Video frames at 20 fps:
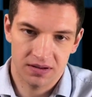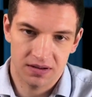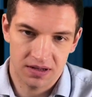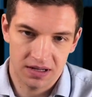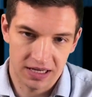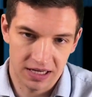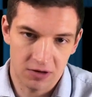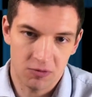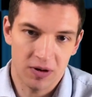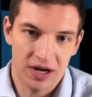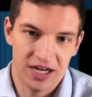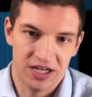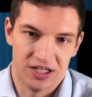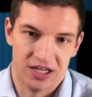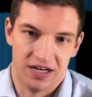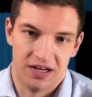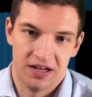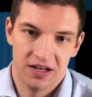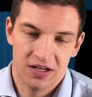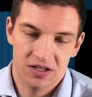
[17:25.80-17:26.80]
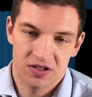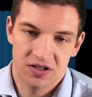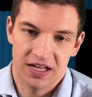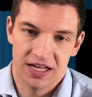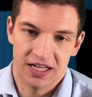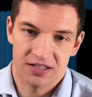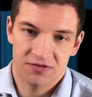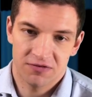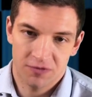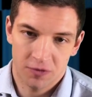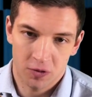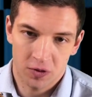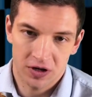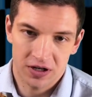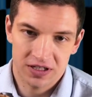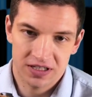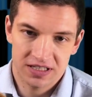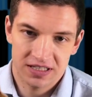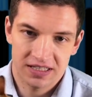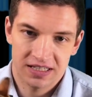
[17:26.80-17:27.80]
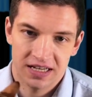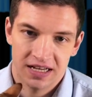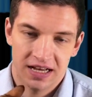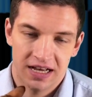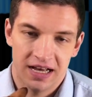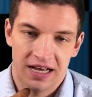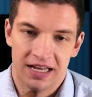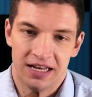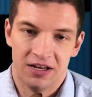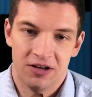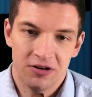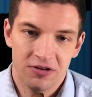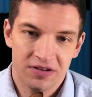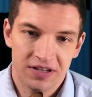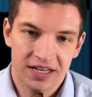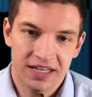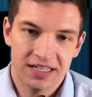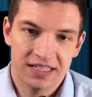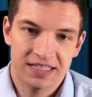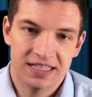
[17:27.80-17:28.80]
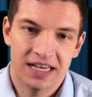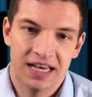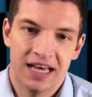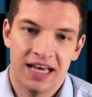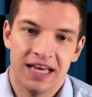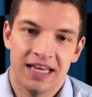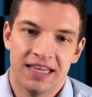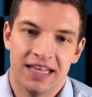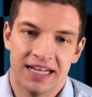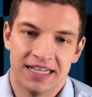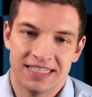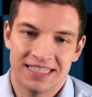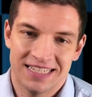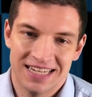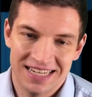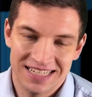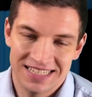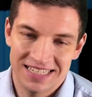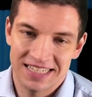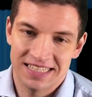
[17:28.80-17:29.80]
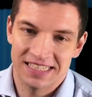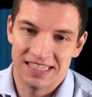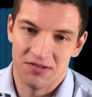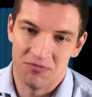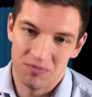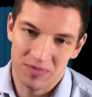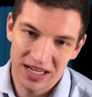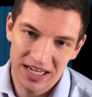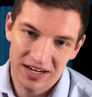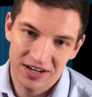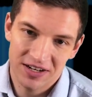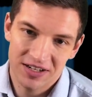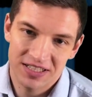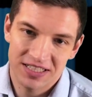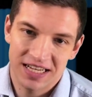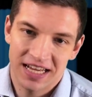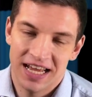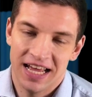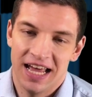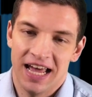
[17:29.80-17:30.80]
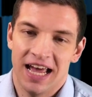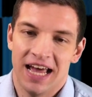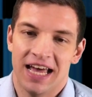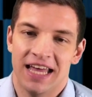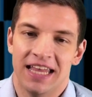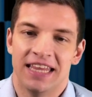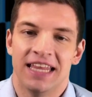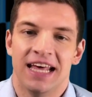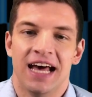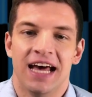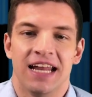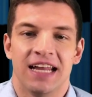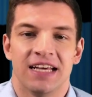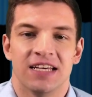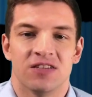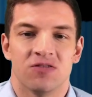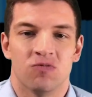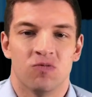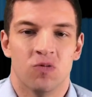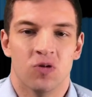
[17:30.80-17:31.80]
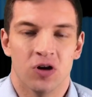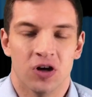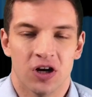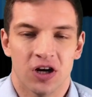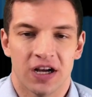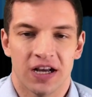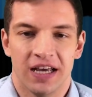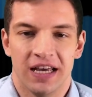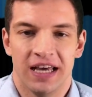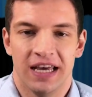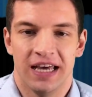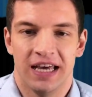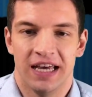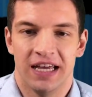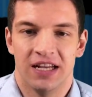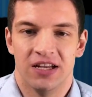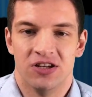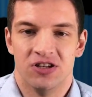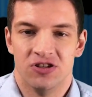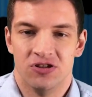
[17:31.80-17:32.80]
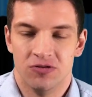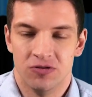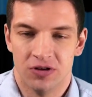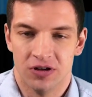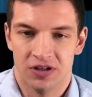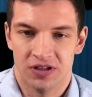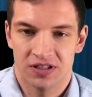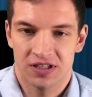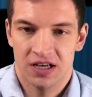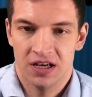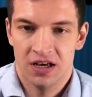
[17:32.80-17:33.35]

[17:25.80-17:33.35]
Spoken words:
equation. So that's force in newtons, that's distance in meters, and that is work in joules.